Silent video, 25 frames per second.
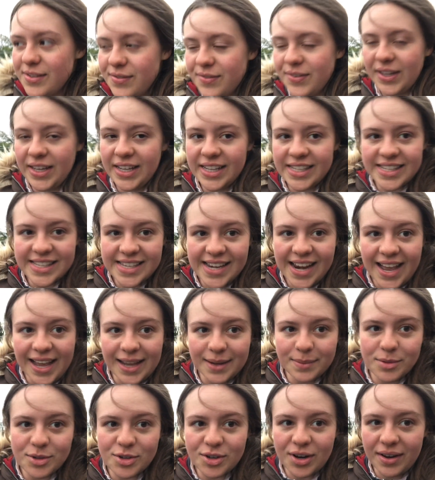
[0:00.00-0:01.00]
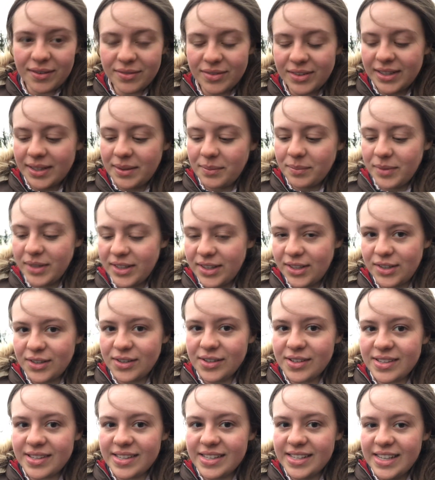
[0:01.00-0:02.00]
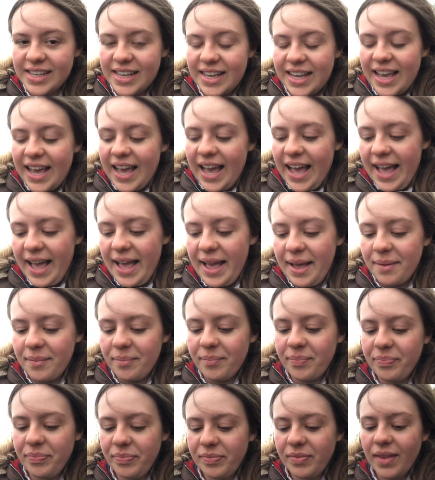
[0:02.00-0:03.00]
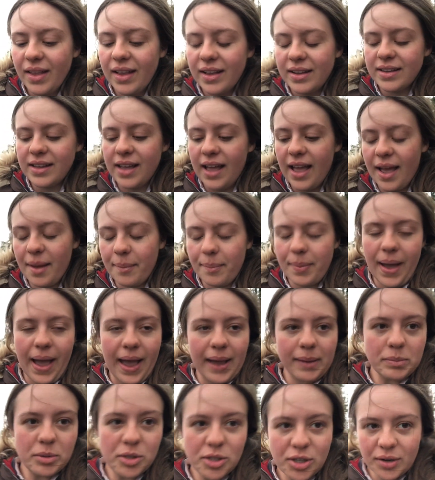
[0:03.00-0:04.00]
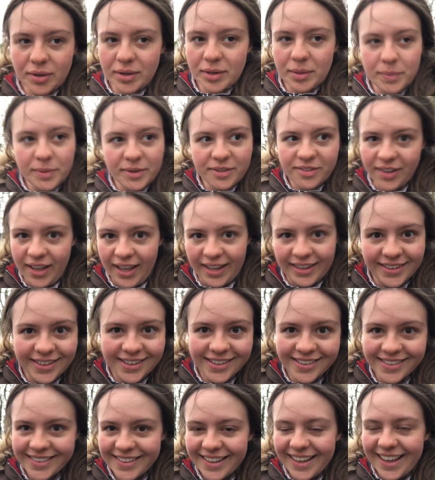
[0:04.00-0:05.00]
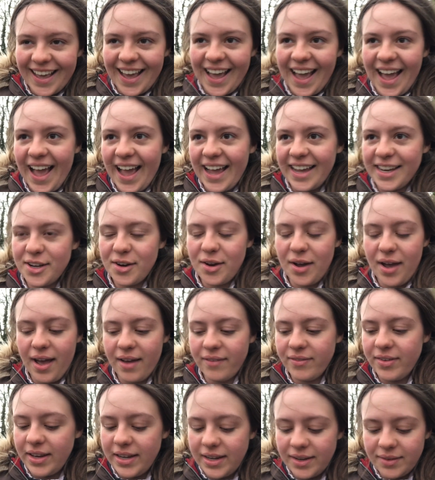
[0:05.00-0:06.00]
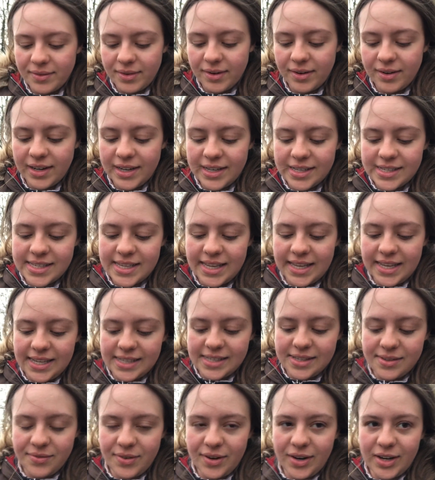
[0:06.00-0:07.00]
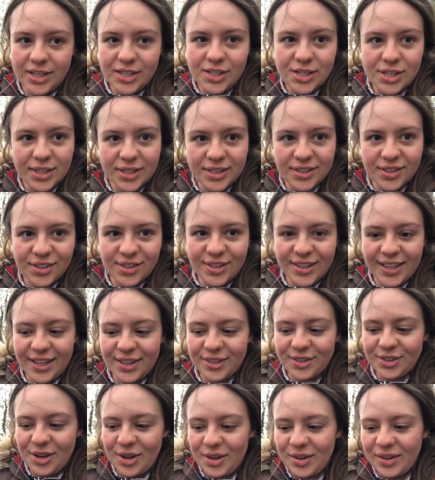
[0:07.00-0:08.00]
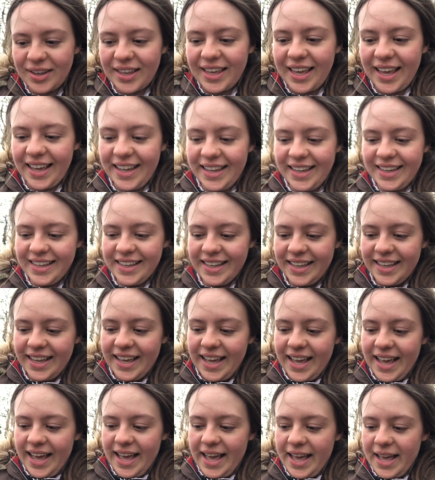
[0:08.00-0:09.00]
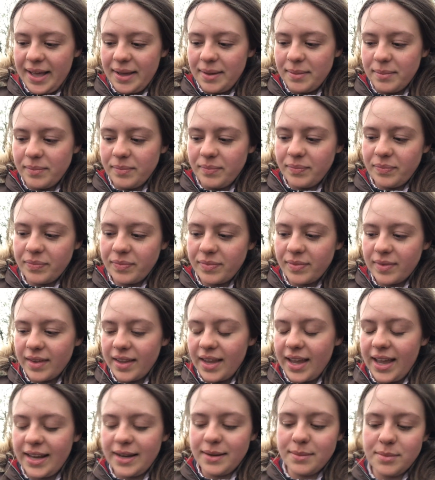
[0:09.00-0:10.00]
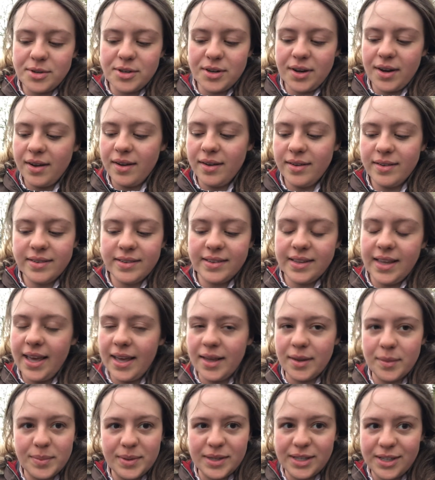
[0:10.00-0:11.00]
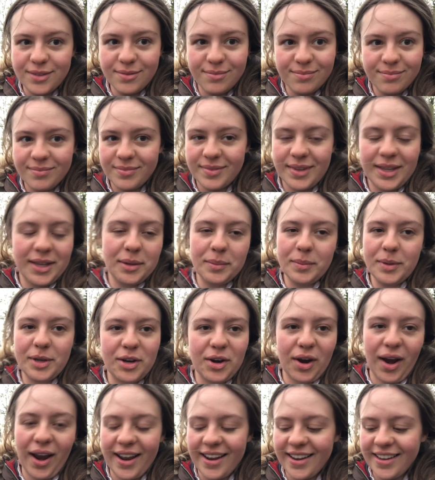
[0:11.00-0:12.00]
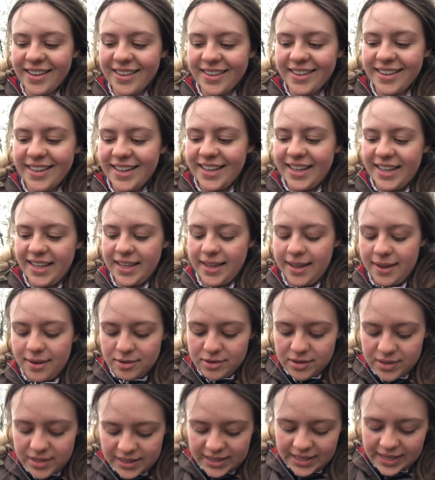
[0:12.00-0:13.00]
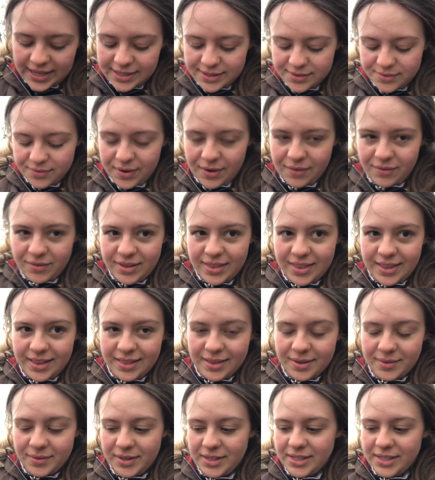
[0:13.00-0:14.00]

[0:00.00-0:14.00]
first time travelling with us, but I'm sure it'll be fine. I don't have any worries. He's a very chilled little donkey, and I'm sure he'll be great. He usually is for everything that we